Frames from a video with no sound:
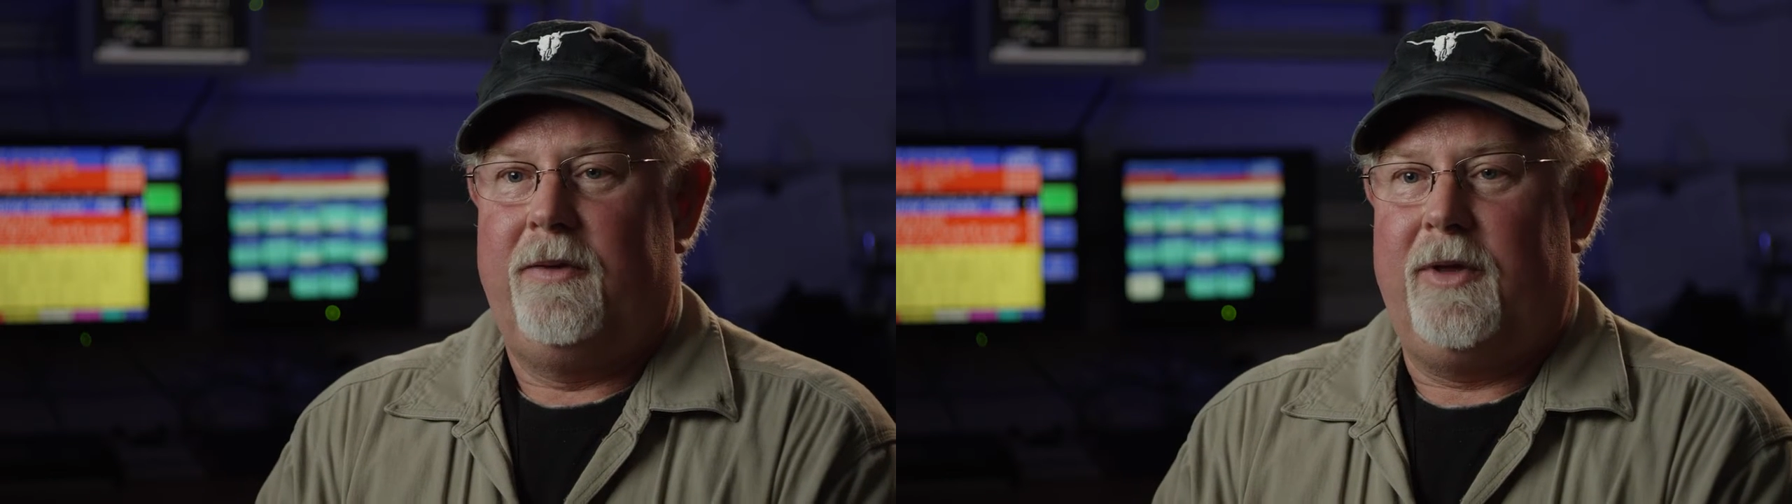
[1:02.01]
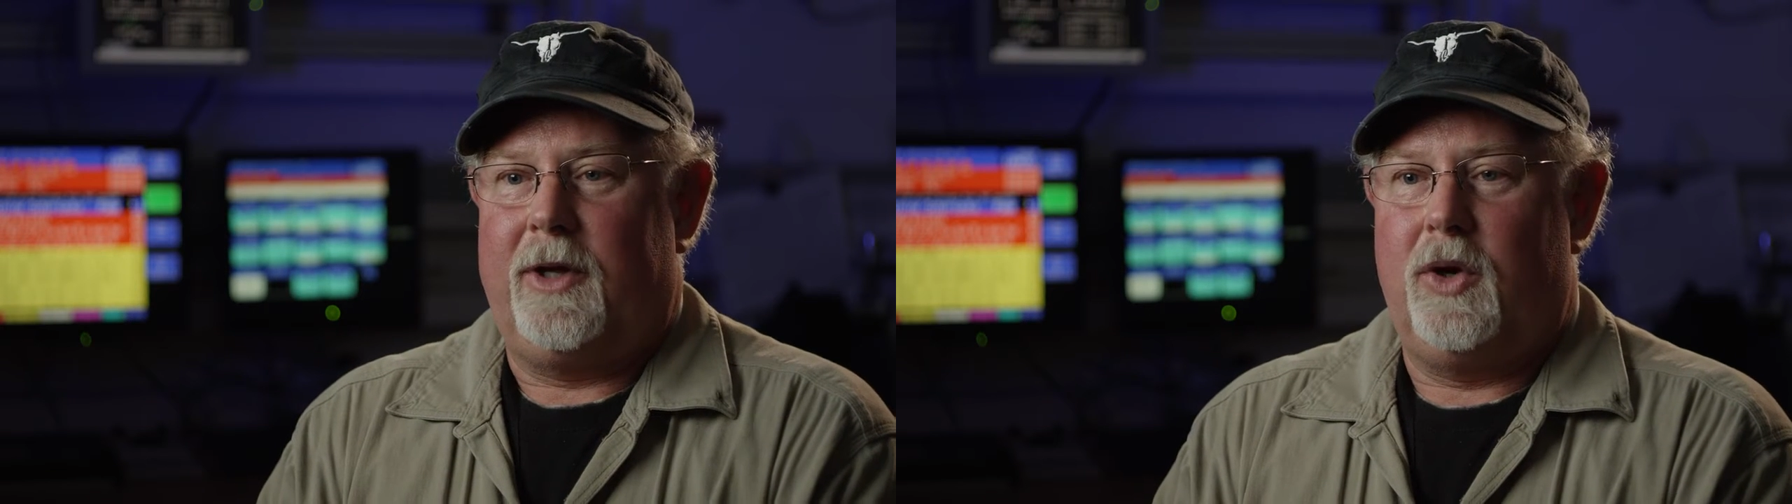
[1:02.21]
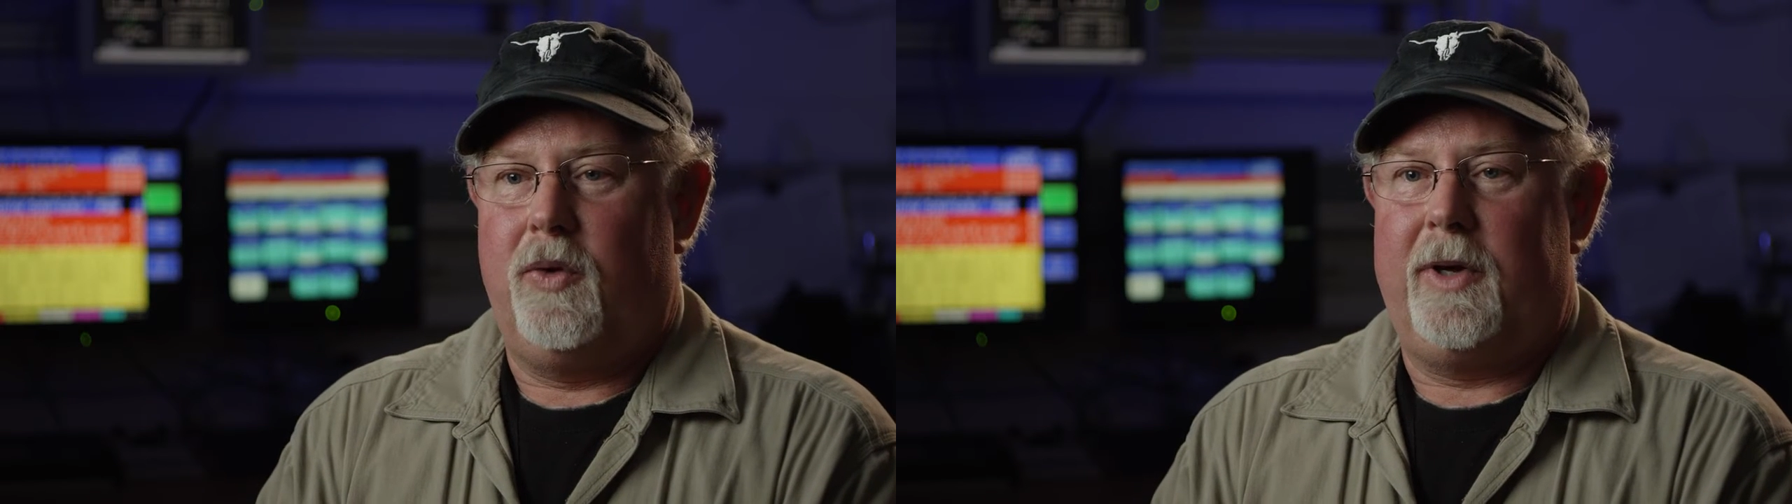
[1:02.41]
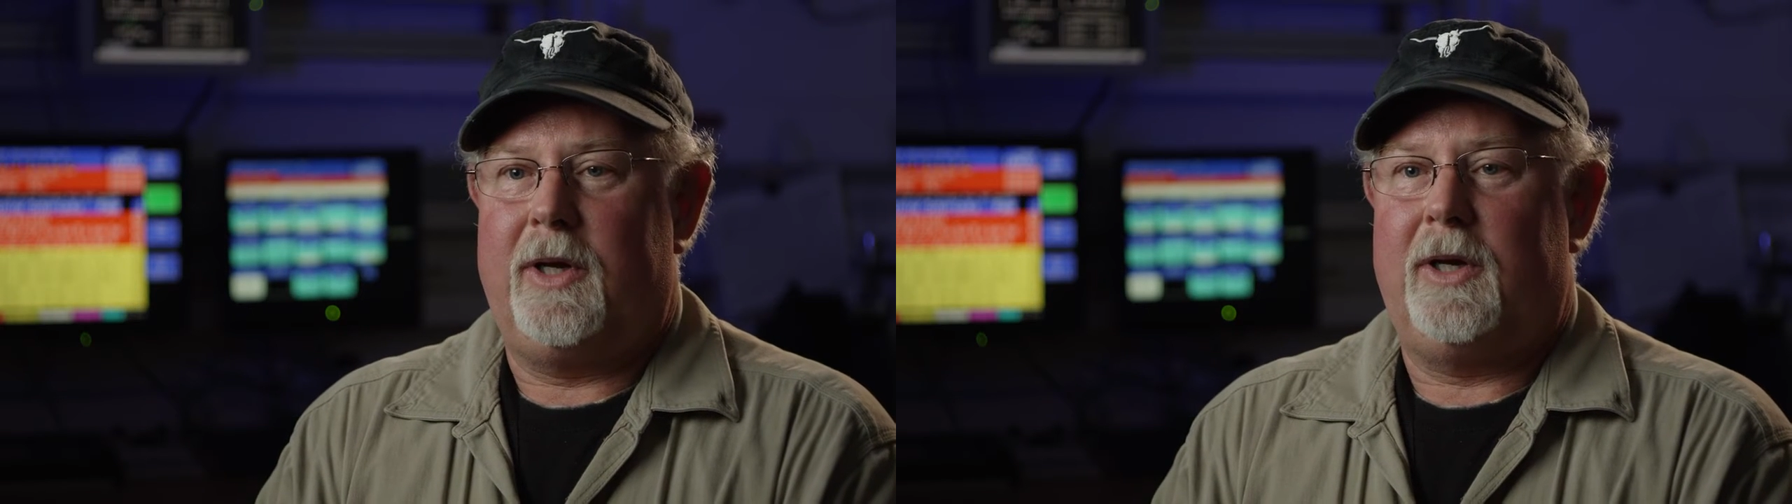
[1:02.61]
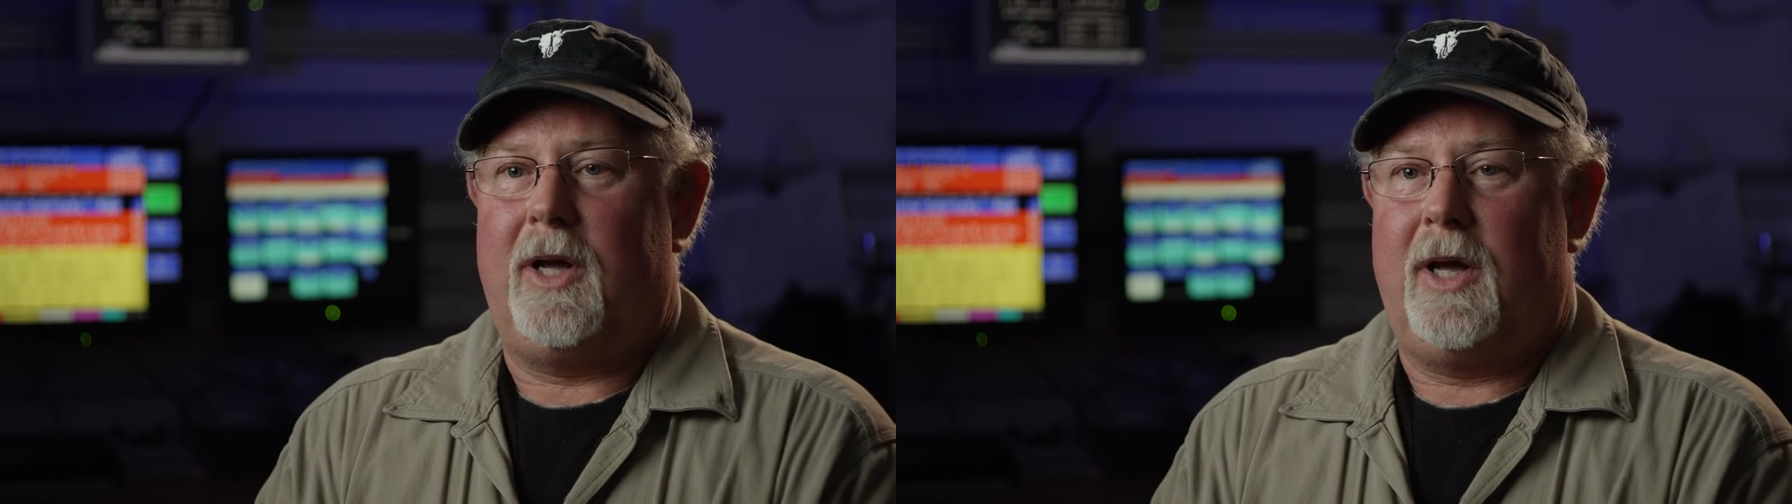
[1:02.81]
They go
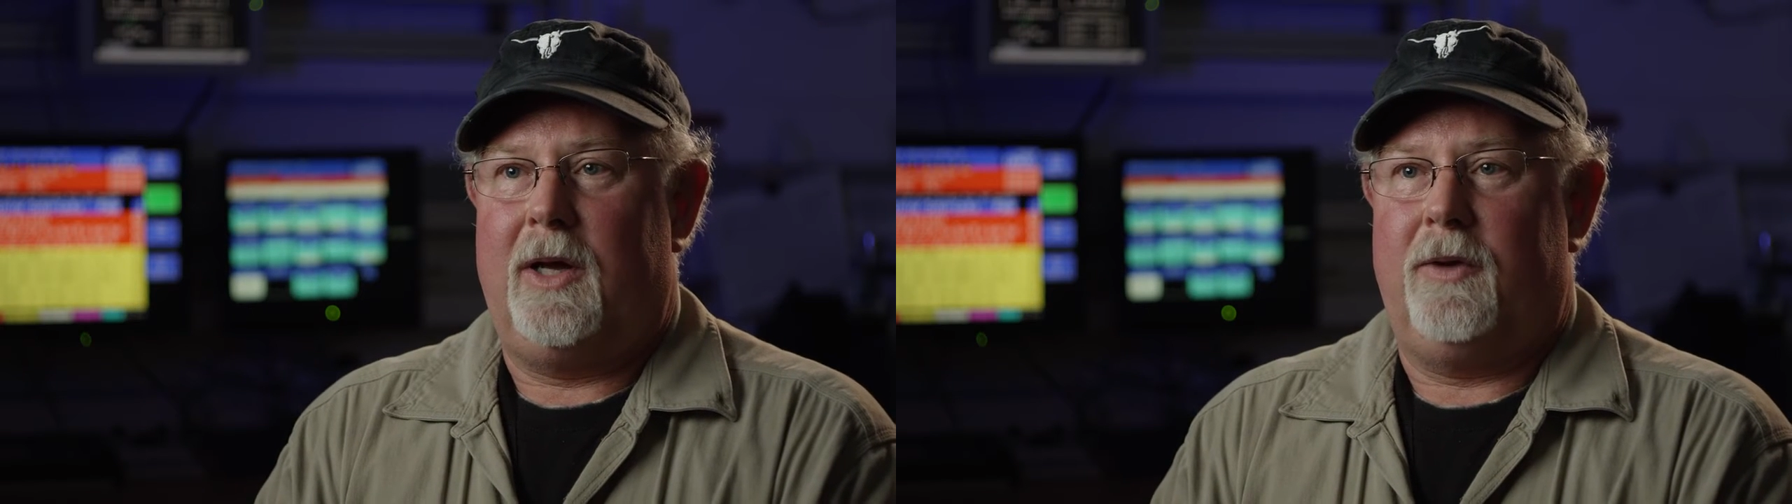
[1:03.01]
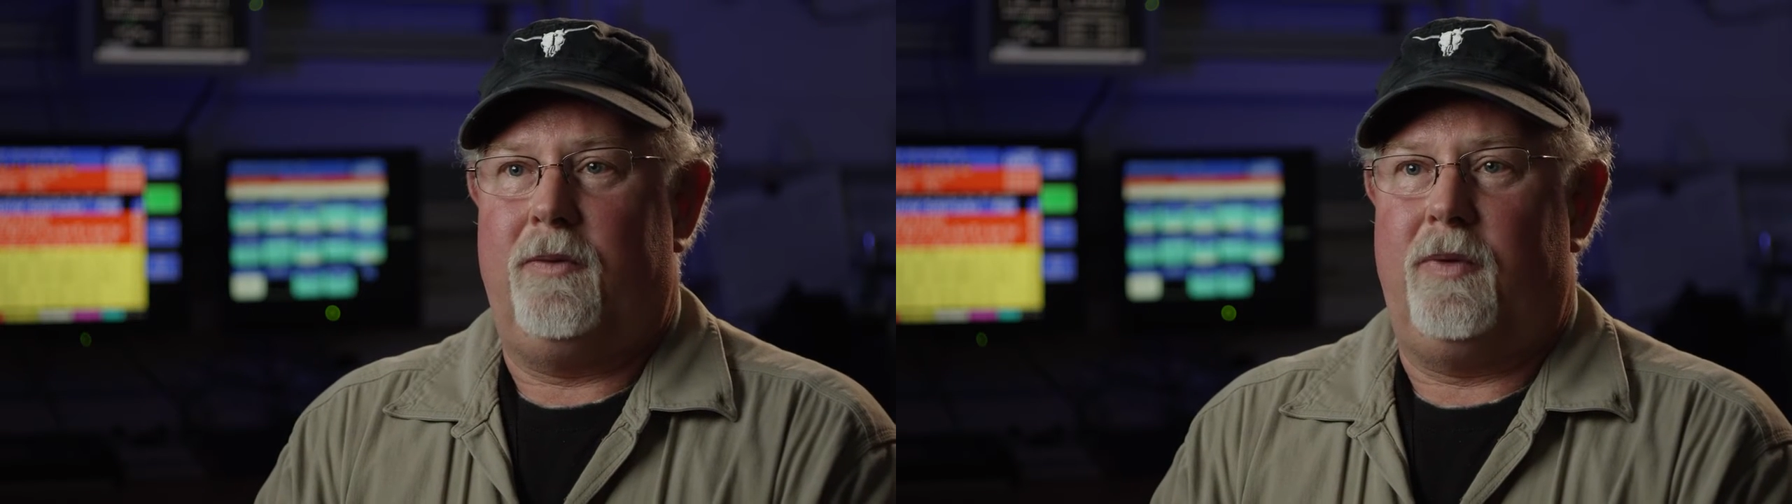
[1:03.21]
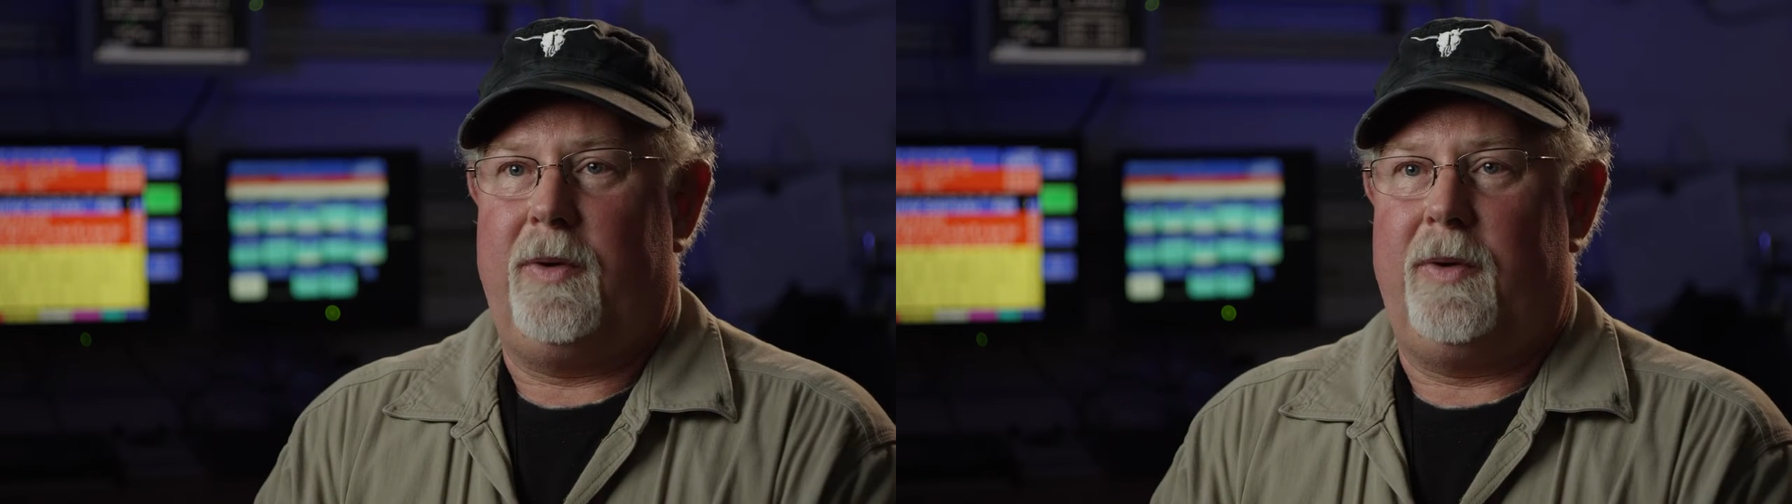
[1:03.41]
in and